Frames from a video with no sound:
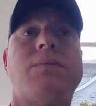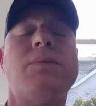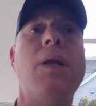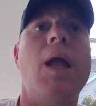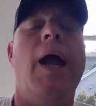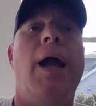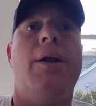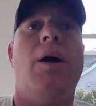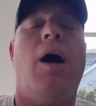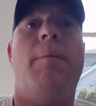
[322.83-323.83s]
and
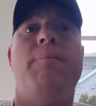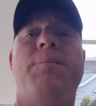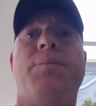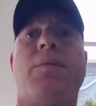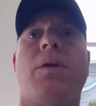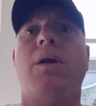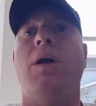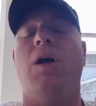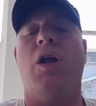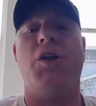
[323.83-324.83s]

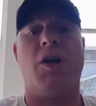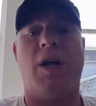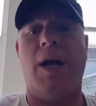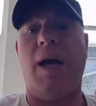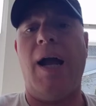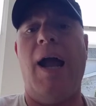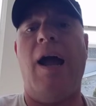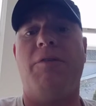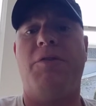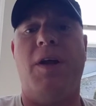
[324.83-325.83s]
you're gonna have to.